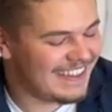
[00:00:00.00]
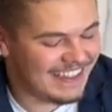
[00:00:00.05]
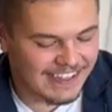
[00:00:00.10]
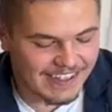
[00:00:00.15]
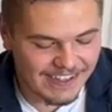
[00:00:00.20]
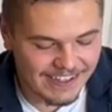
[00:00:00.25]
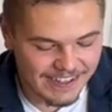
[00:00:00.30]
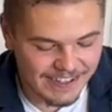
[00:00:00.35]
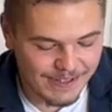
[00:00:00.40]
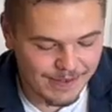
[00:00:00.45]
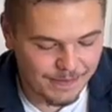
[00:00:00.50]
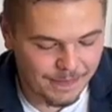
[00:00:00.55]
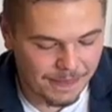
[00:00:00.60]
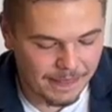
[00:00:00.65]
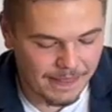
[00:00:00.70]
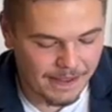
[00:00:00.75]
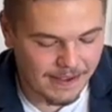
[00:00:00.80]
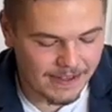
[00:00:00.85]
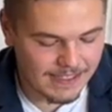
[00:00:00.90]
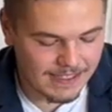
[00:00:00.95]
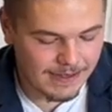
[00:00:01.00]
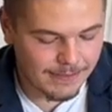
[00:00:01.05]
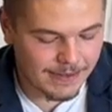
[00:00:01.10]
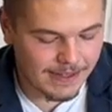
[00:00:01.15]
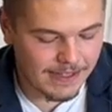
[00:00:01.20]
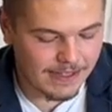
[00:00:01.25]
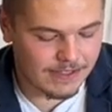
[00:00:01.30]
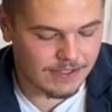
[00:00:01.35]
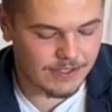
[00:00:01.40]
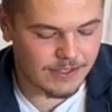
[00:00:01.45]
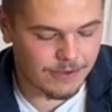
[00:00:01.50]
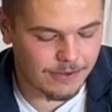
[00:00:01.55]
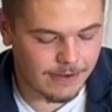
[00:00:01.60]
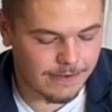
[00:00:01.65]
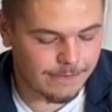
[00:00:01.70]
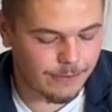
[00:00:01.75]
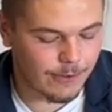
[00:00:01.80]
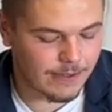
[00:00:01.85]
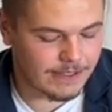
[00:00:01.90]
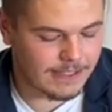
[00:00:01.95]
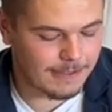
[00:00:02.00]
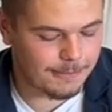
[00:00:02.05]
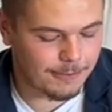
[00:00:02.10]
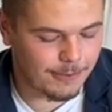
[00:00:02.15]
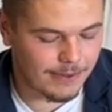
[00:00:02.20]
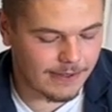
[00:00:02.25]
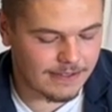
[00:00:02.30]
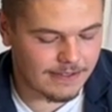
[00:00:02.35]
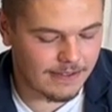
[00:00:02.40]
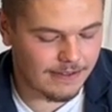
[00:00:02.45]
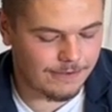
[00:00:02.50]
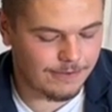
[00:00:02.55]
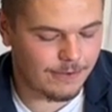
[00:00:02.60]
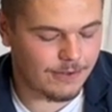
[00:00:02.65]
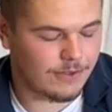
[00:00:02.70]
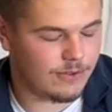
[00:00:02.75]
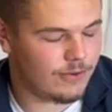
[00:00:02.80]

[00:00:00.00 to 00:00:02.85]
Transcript: On top of that, Sonora 14 points in the first